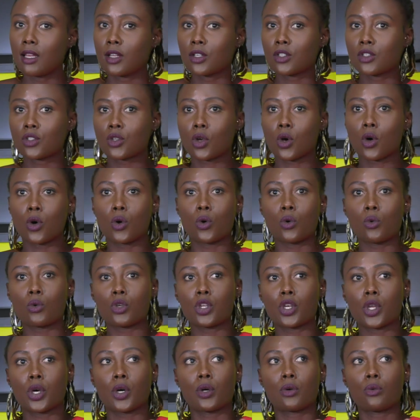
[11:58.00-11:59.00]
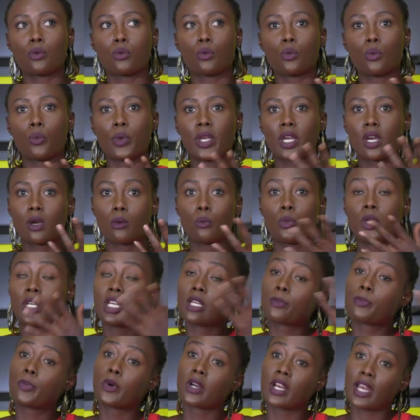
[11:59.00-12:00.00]
So, you know, we
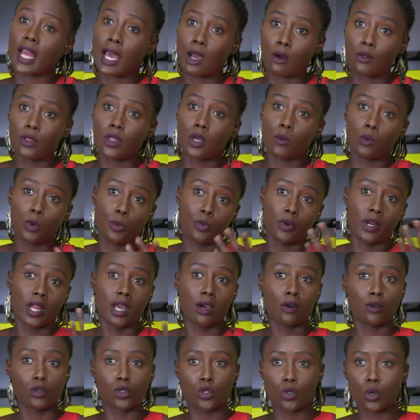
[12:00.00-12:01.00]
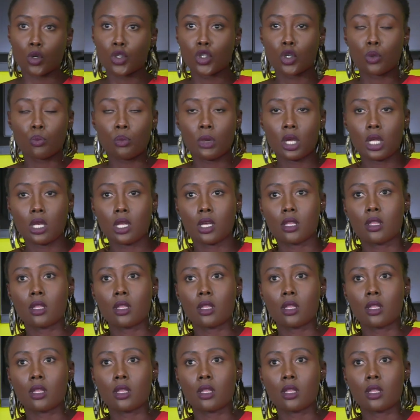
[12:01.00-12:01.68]
did put it out there. We put it out on social media